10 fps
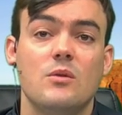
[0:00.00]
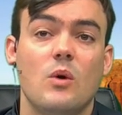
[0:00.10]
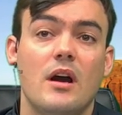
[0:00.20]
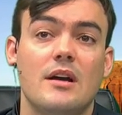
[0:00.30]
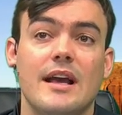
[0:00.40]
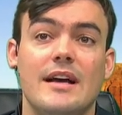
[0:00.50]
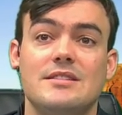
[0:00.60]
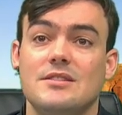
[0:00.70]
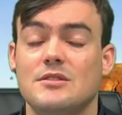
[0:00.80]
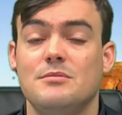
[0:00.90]

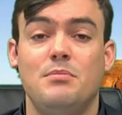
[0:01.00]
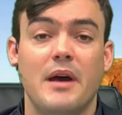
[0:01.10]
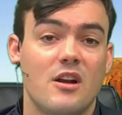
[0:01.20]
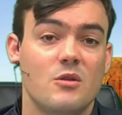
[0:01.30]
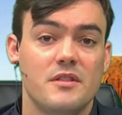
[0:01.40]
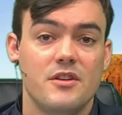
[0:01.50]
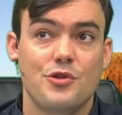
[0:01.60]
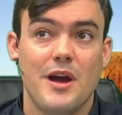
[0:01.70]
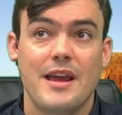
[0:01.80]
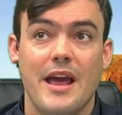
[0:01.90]
Wirecast, it looks better with the
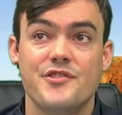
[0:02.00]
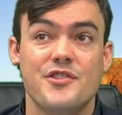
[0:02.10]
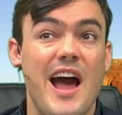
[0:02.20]
TriCaster.